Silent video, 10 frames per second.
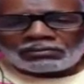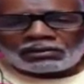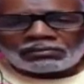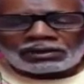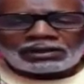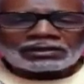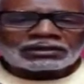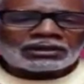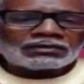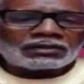But one of the
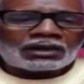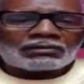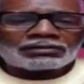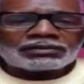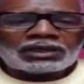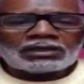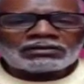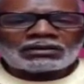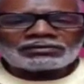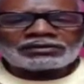things that I was
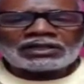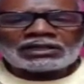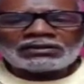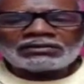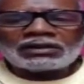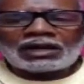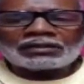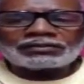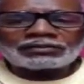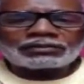telling you
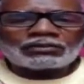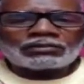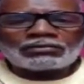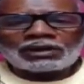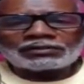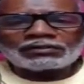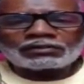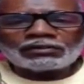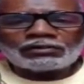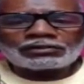guys a story about the
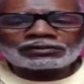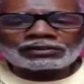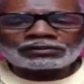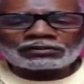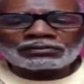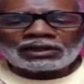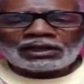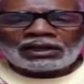school system.